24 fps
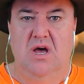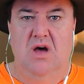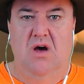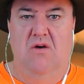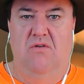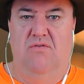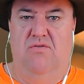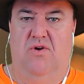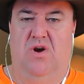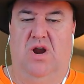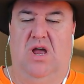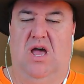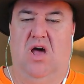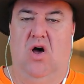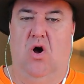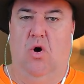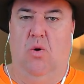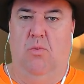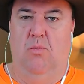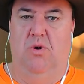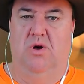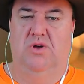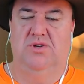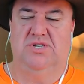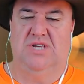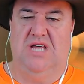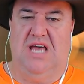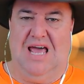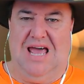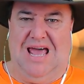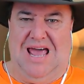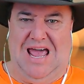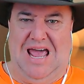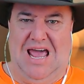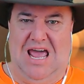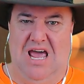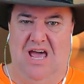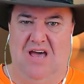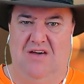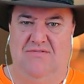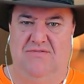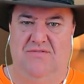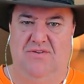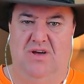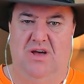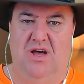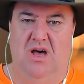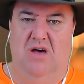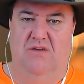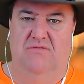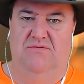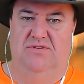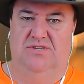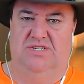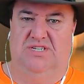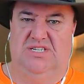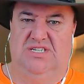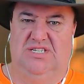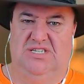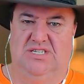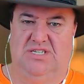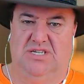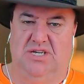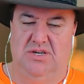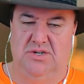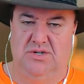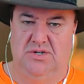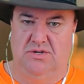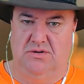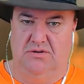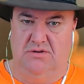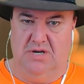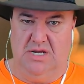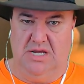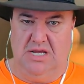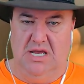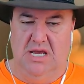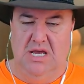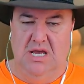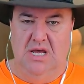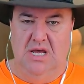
for a, almost a half of a century